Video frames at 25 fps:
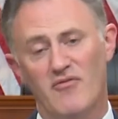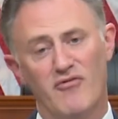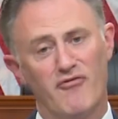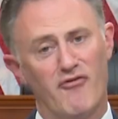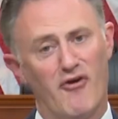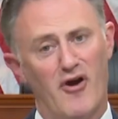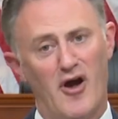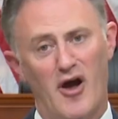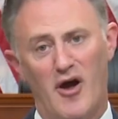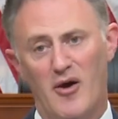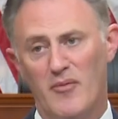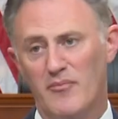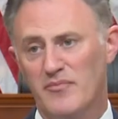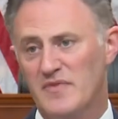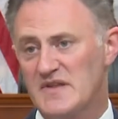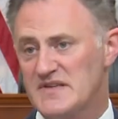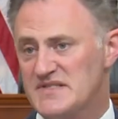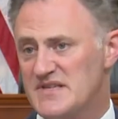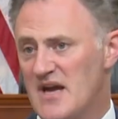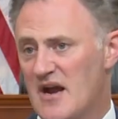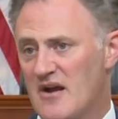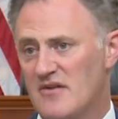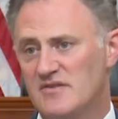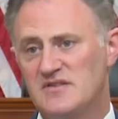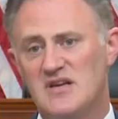from the
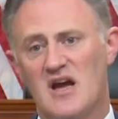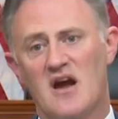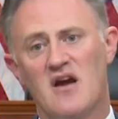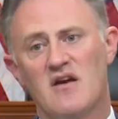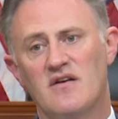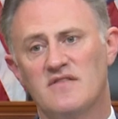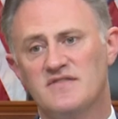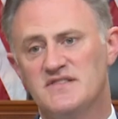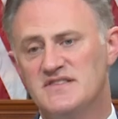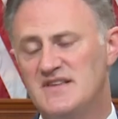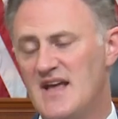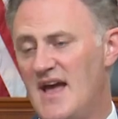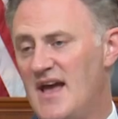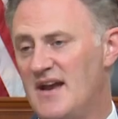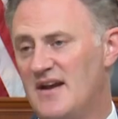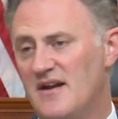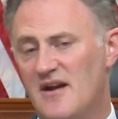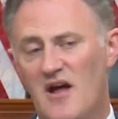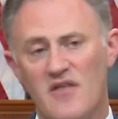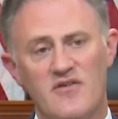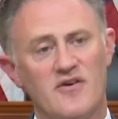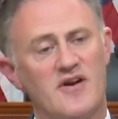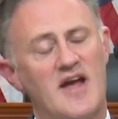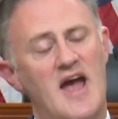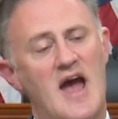Secretary of State and
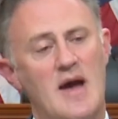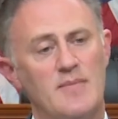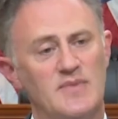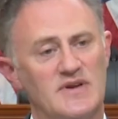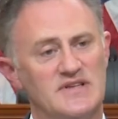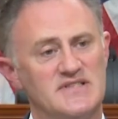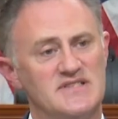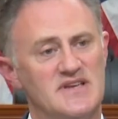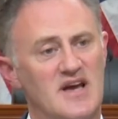other cabinet